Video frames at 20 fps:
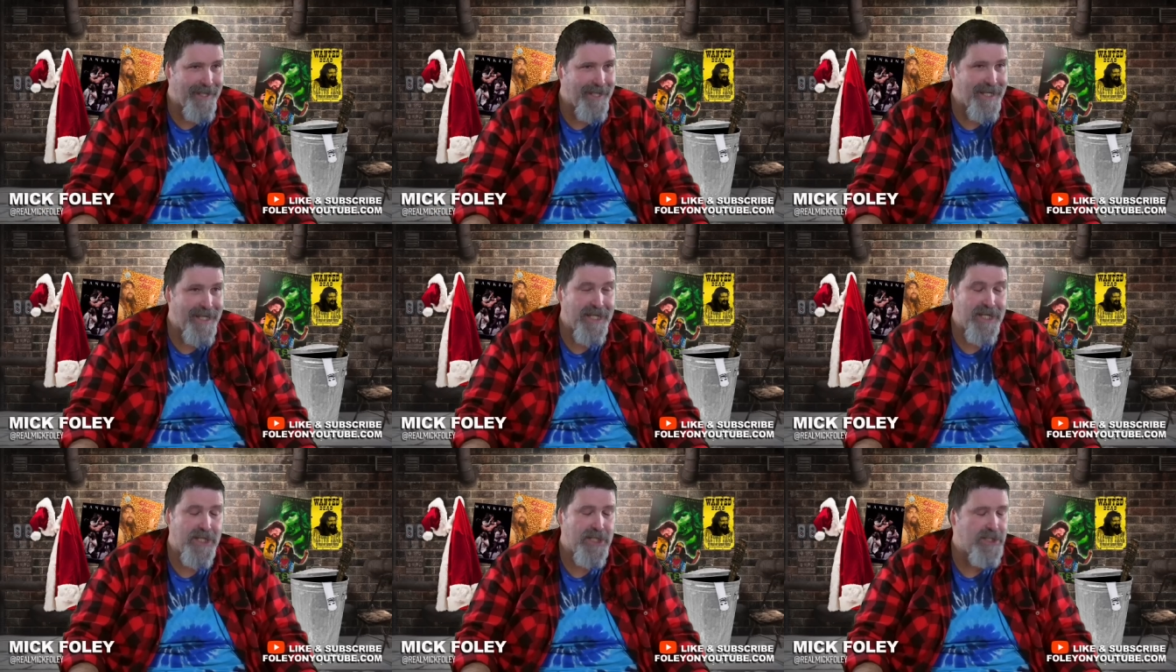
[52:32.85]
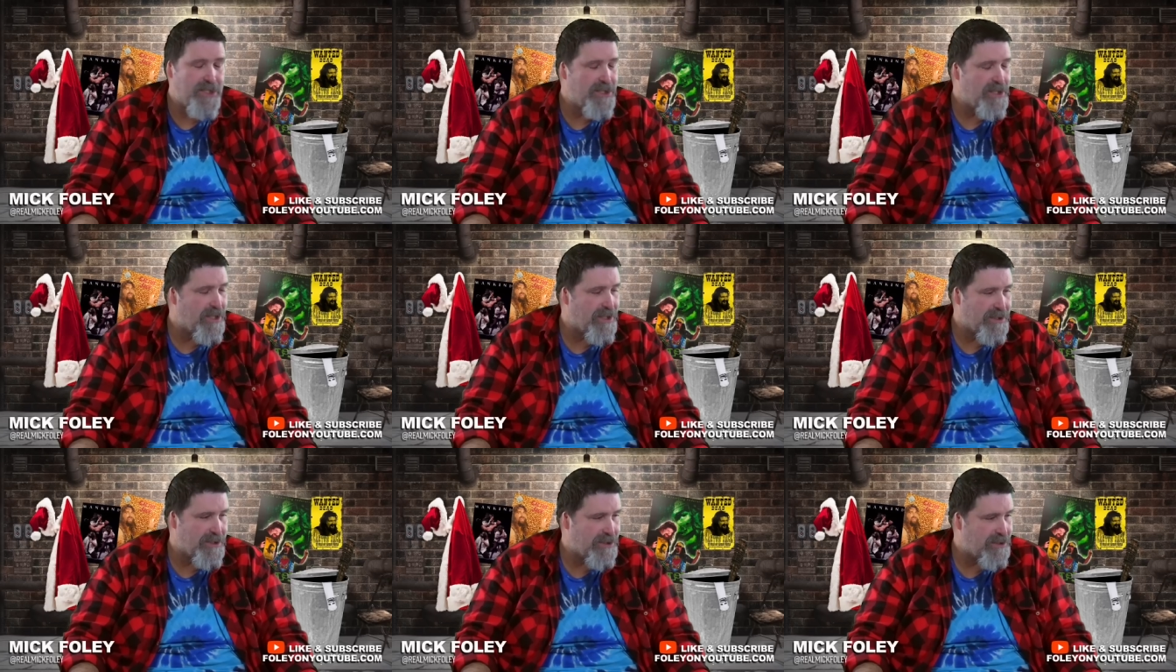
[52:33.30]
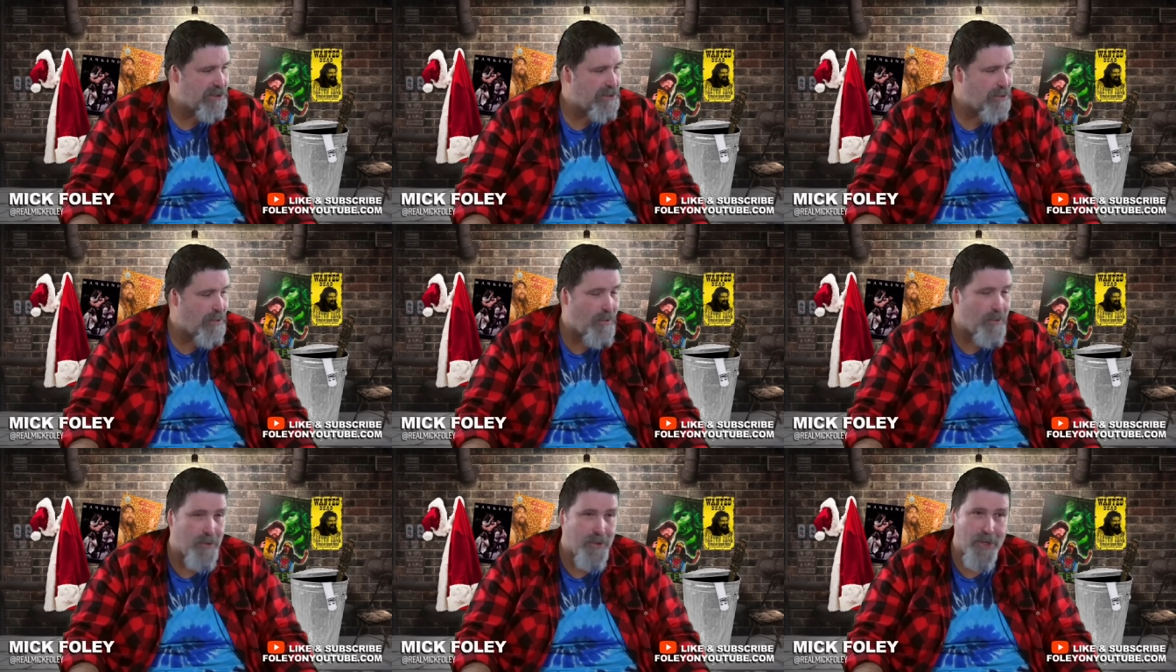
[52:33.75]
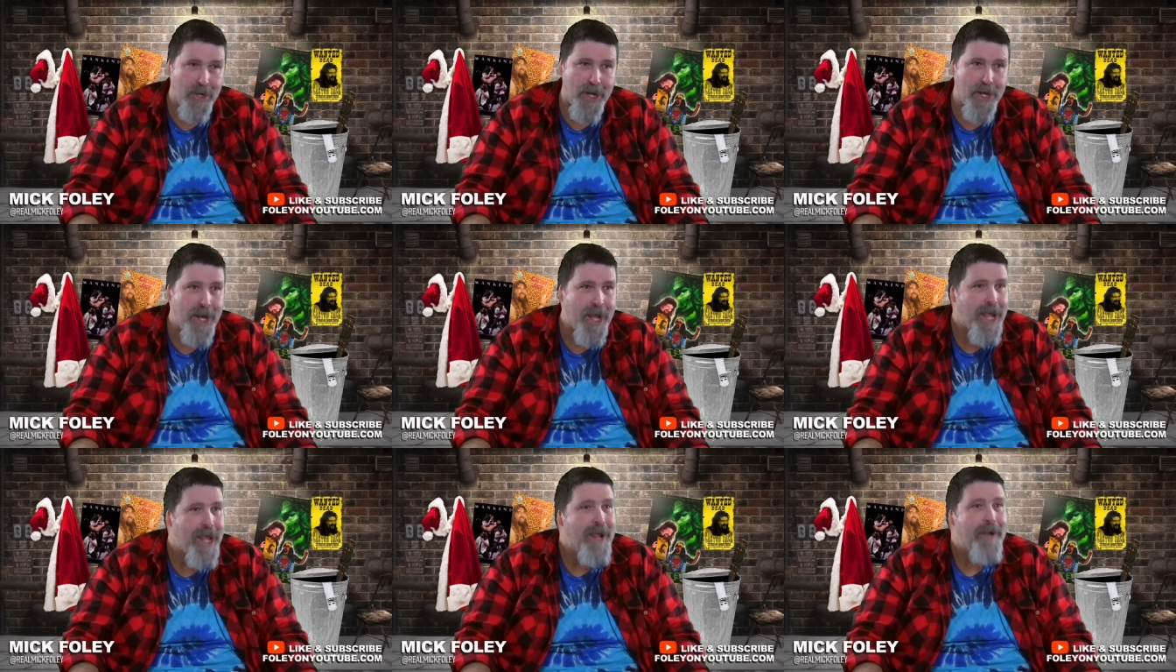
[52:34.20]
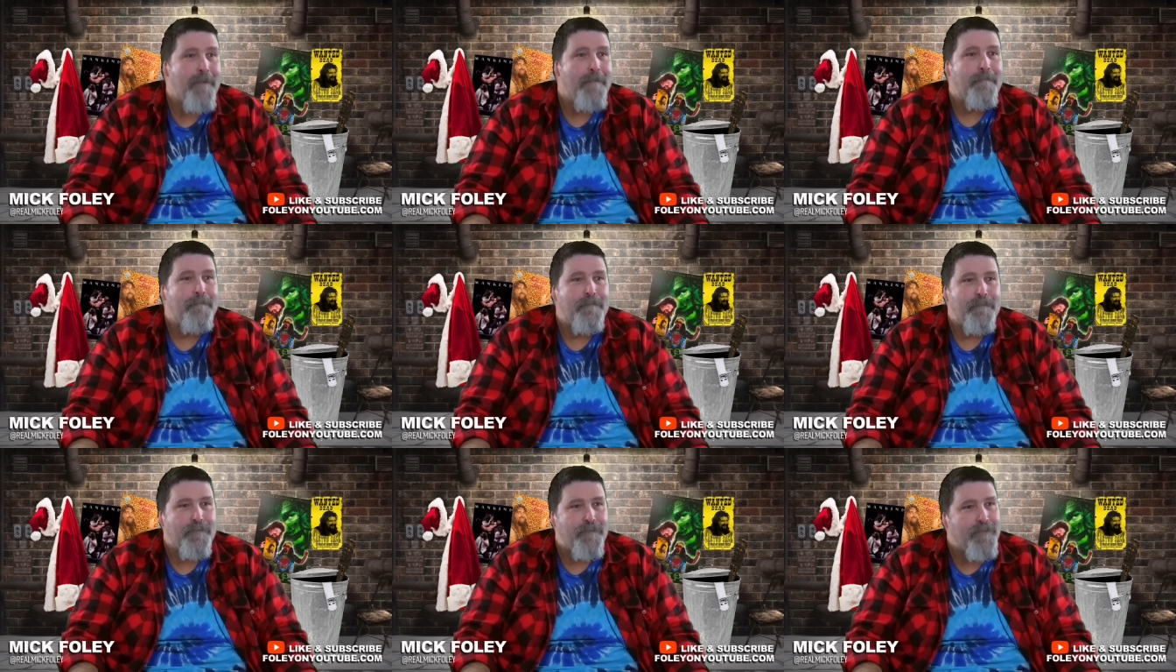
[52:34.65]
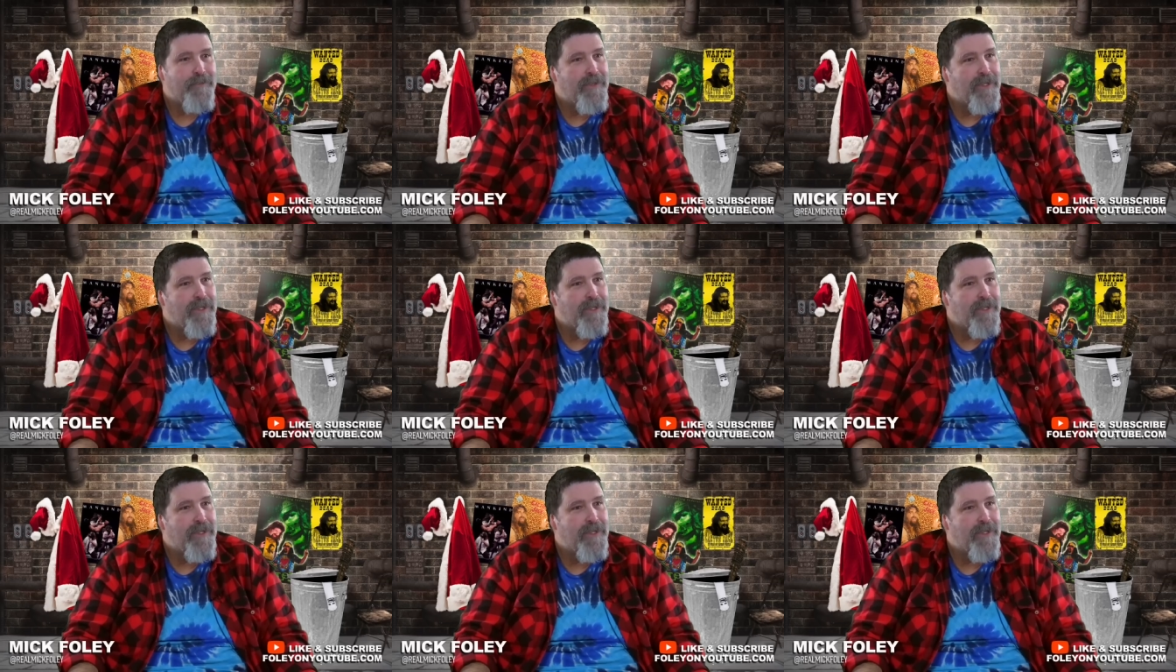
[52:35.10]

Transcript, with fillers: it. He just so good. You forget he was